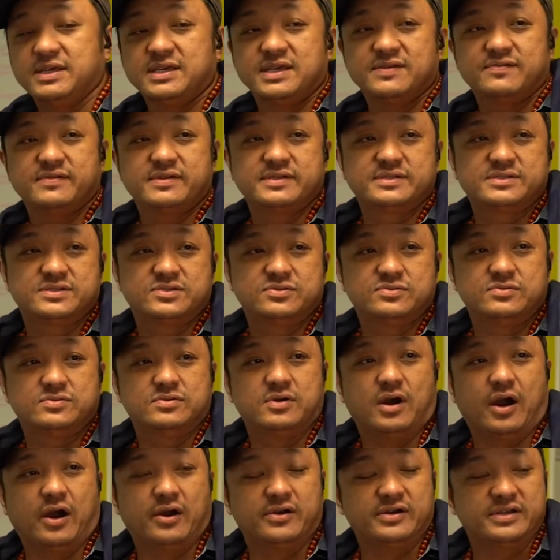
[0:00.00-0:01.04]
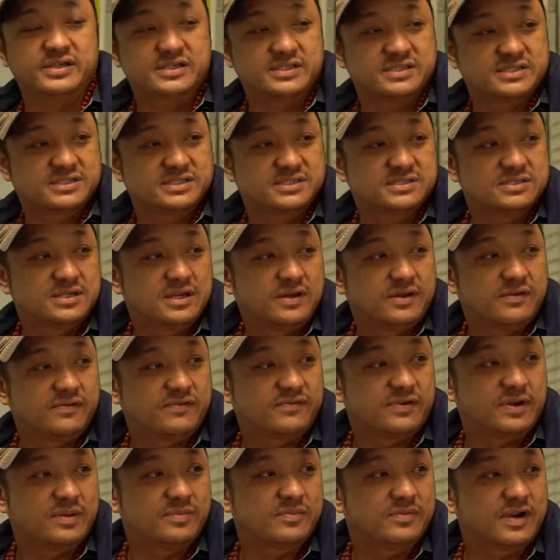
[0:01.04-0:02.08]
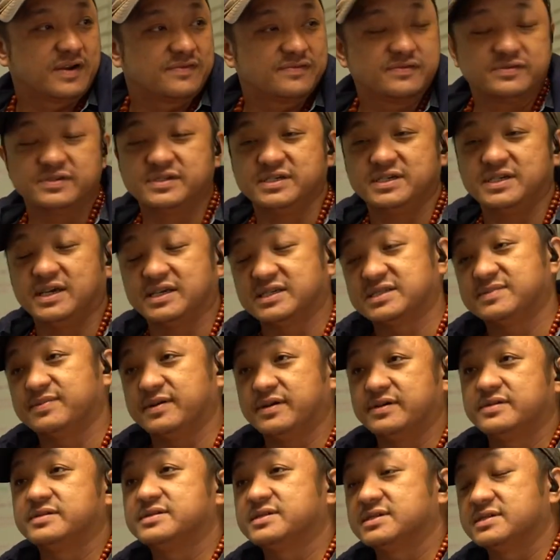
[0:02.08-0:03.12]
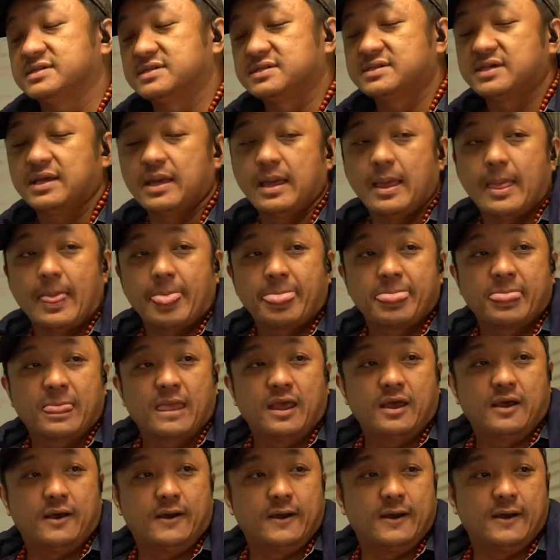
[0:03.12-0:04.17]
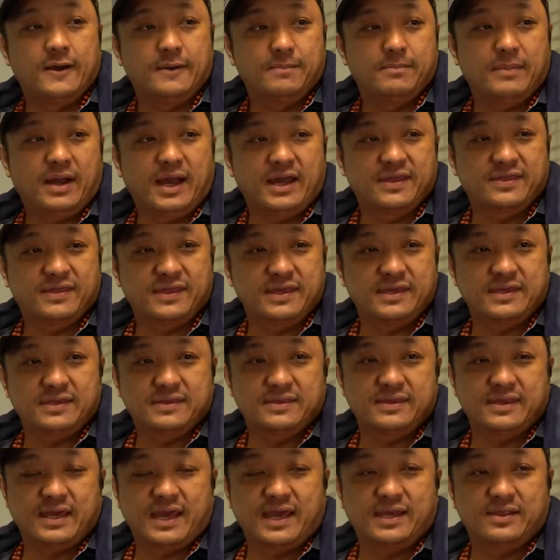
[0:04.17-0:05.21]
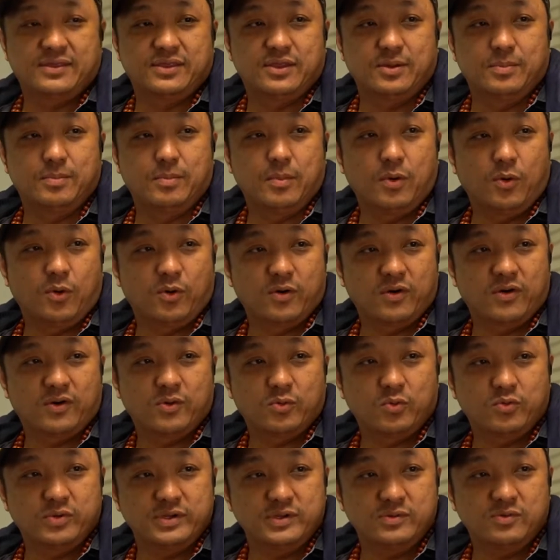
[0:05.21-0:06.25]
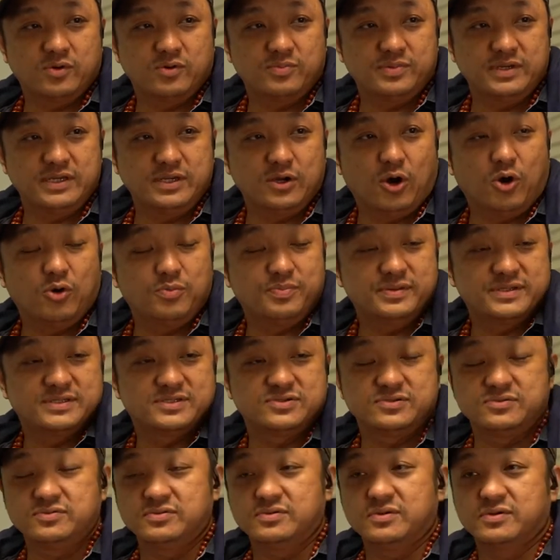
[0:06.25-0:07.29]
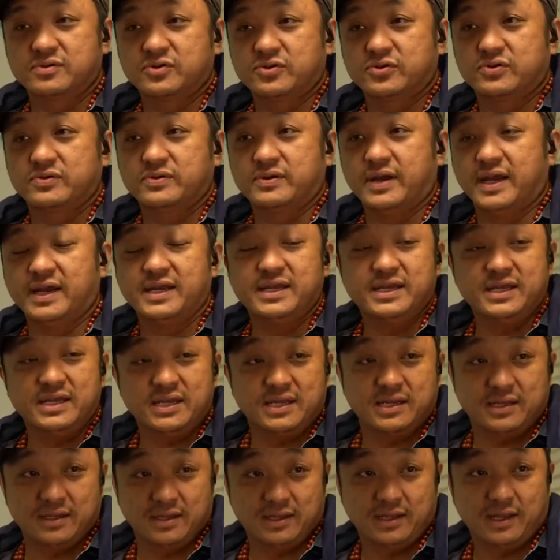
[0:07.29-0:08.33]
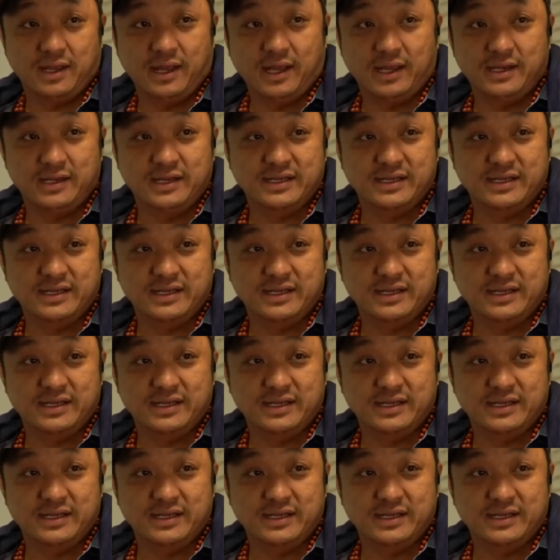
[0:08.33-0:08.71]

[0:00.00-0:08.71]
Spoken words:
given to artists from refugee experiences. I think that the more we will be open to creating and